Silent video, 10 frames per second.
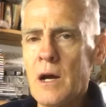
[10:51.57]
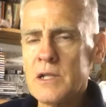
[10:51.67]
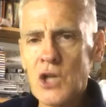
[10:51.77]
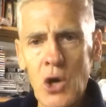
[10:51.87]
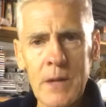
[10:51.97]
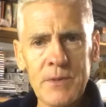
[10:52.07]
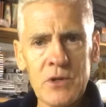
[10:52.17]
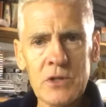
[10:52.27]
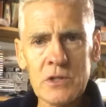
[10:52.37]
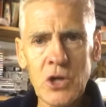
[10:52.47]
Type
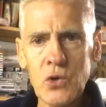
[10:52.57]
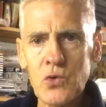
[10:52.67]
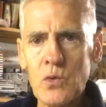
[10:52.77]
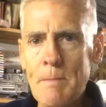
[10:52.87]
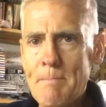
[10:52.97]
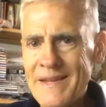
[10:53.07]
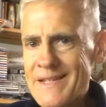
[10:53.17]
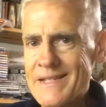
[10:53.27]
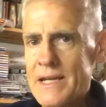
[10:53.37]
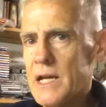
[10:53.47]
2B,
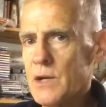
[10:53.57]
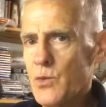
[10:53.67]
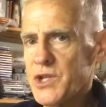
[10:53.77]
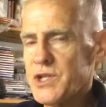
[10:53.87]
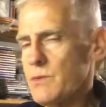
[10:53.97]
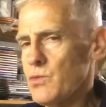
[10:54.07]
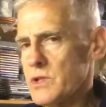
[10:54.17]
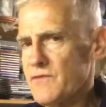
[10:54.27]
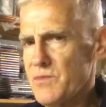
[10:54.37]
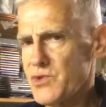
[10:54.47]
which was
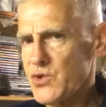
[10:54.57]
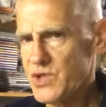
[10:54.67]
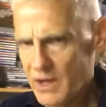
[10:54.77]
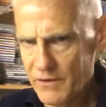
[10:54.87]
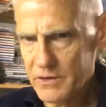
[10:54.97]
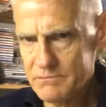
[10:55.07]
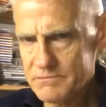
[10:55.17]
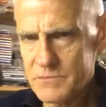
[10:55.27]
from U7